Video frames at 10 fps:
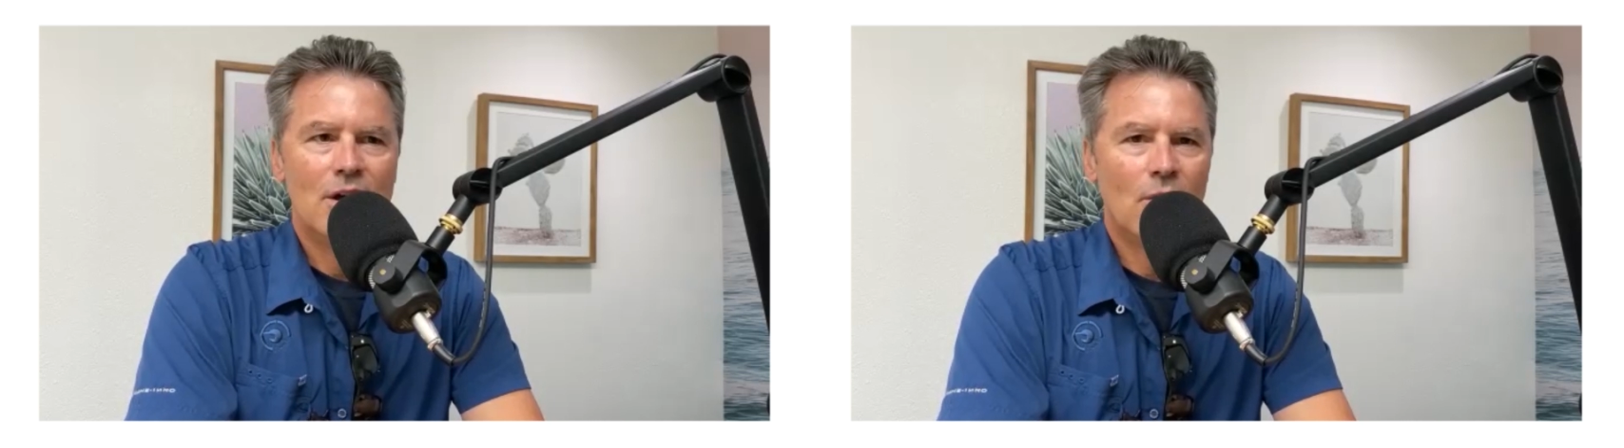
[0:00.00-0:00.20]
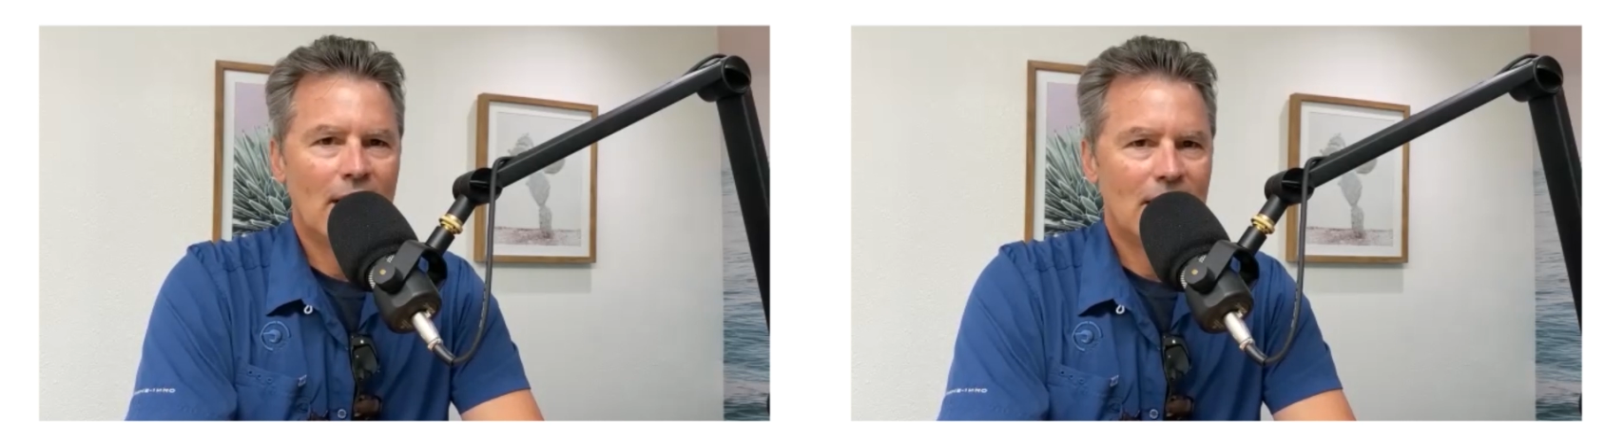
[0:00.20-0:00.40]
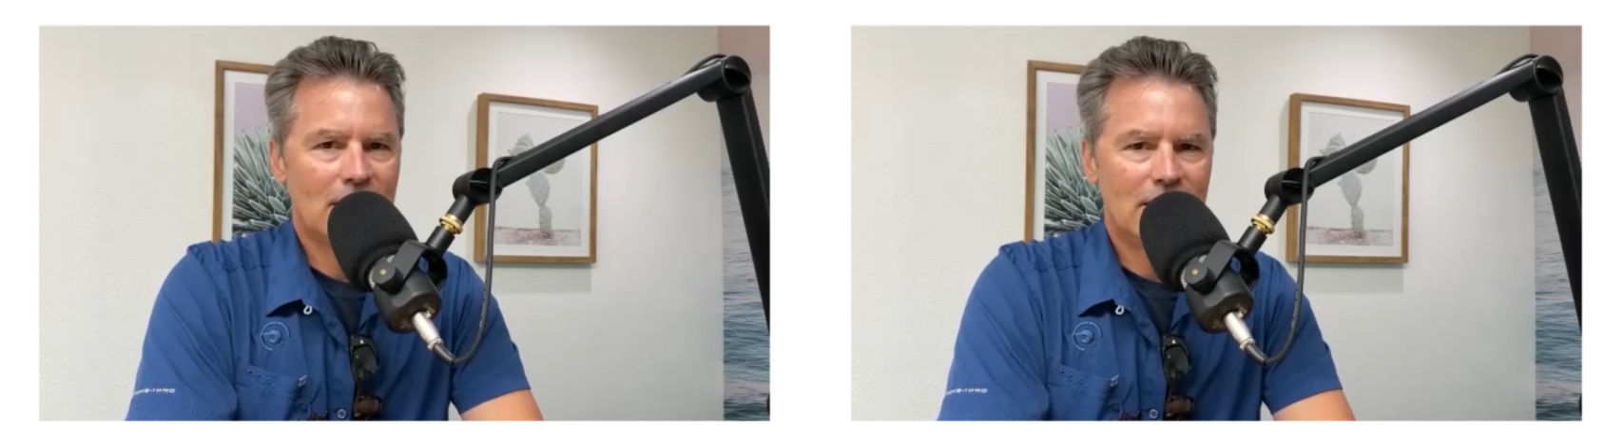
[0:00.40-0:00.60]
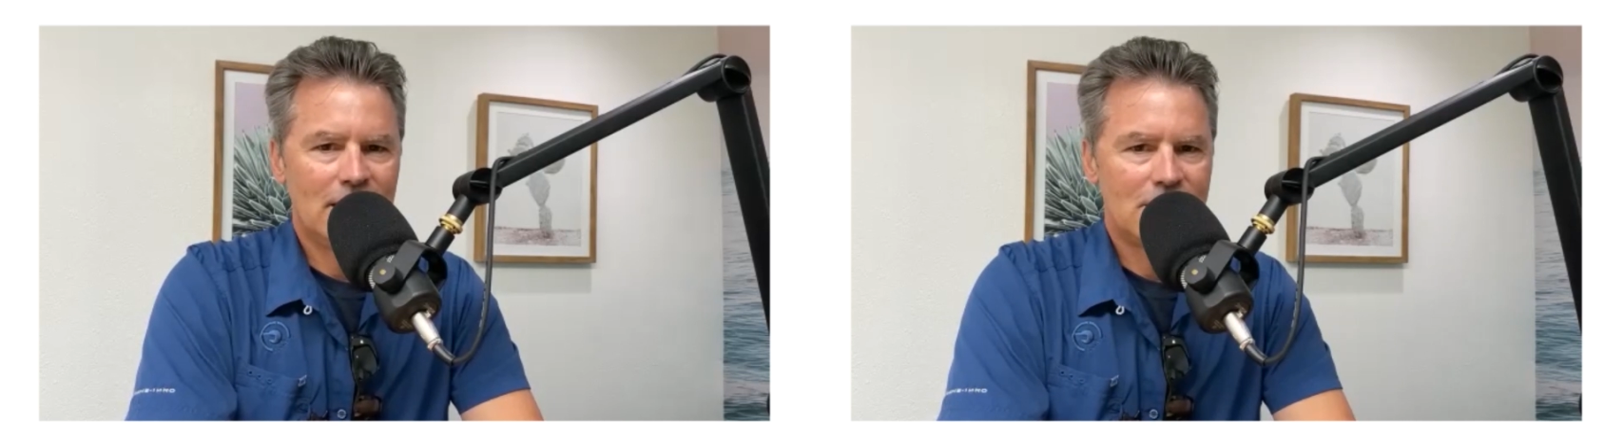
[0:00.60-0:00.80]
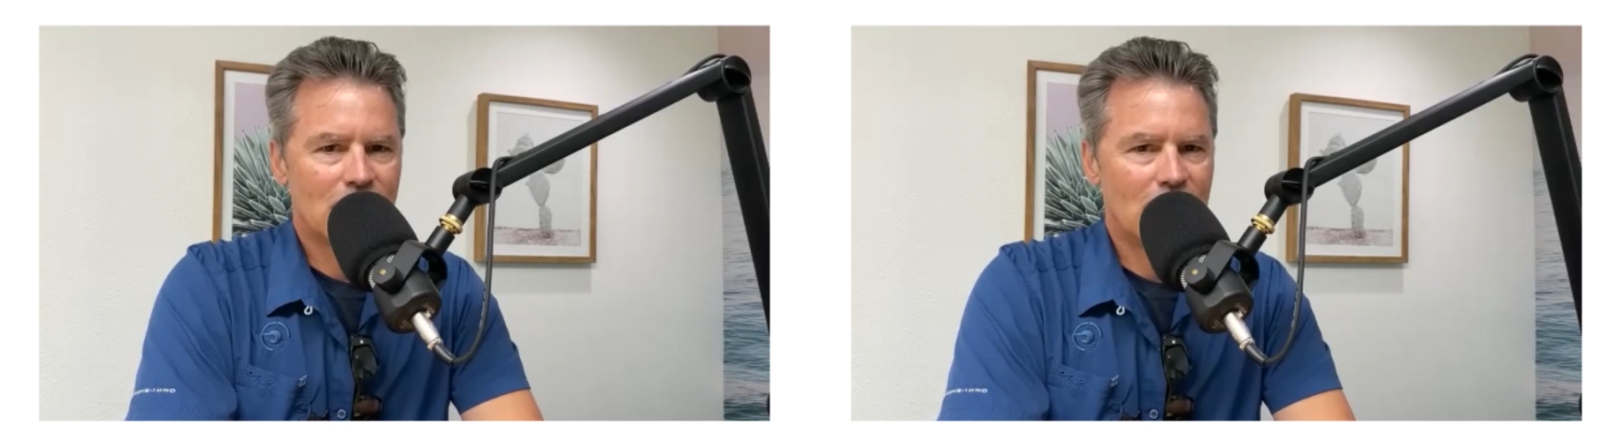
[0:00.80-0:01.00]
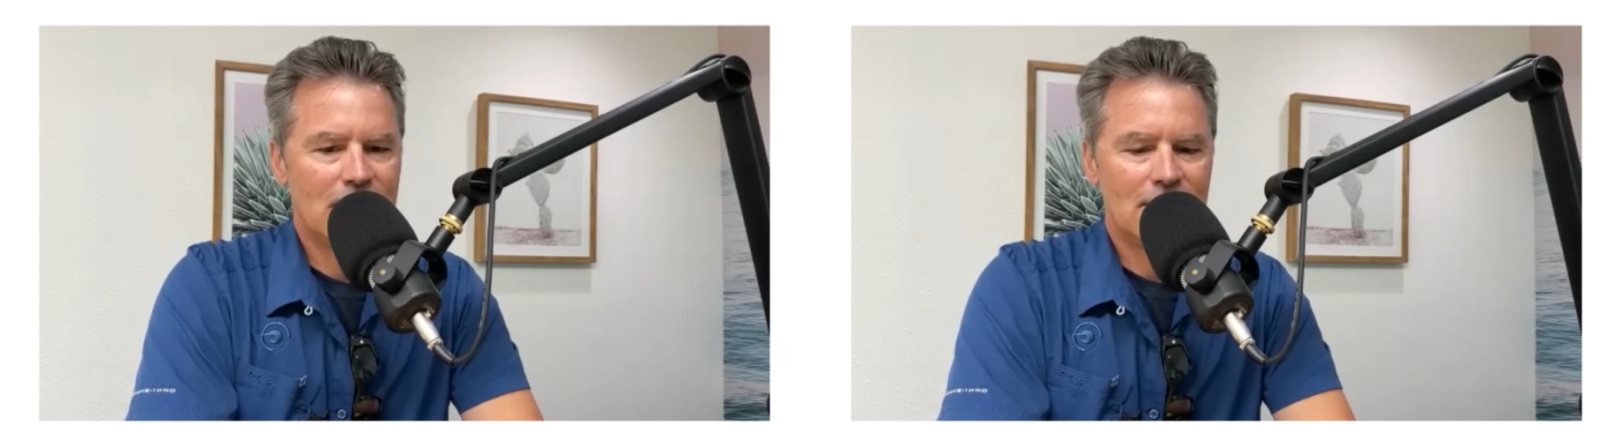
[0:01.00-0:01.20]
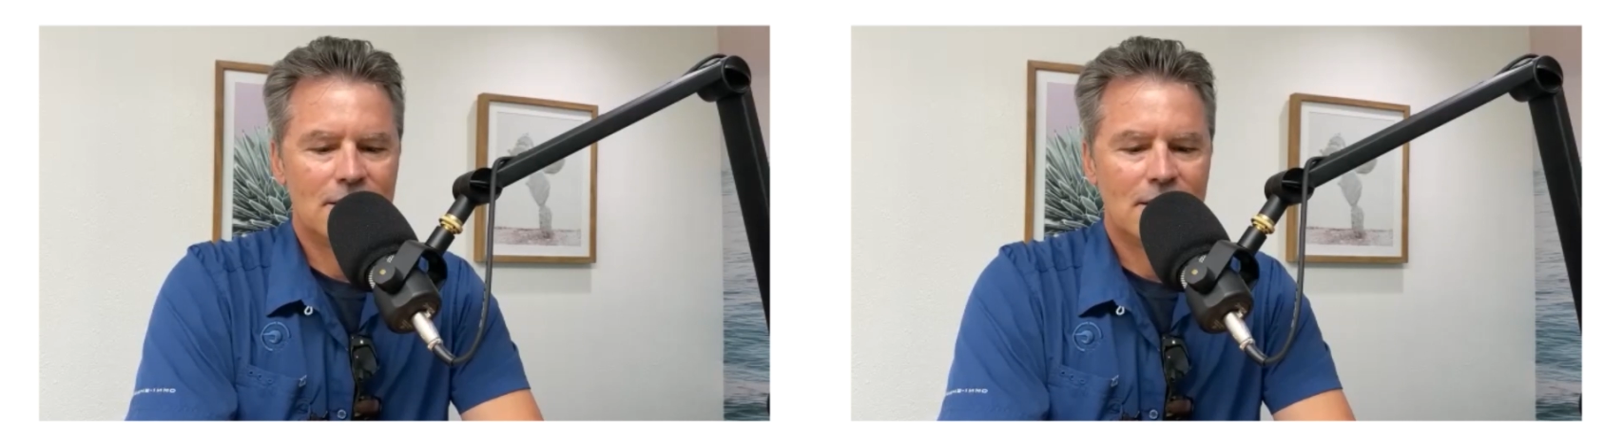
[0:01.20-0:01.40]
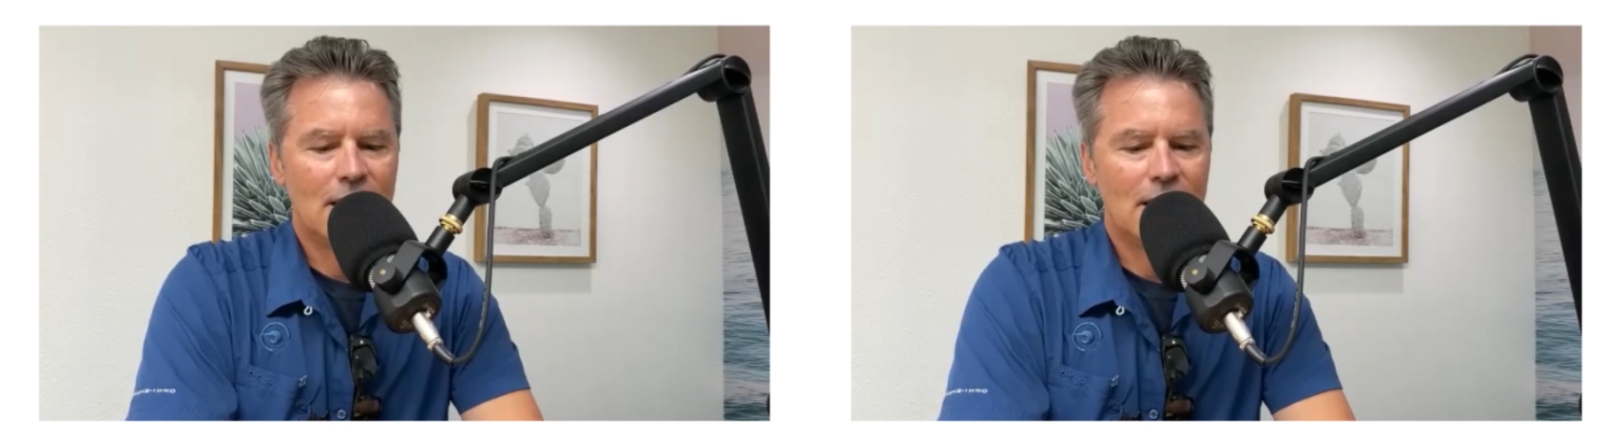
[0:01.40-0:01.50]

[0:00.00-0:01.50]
Know how to clean a screen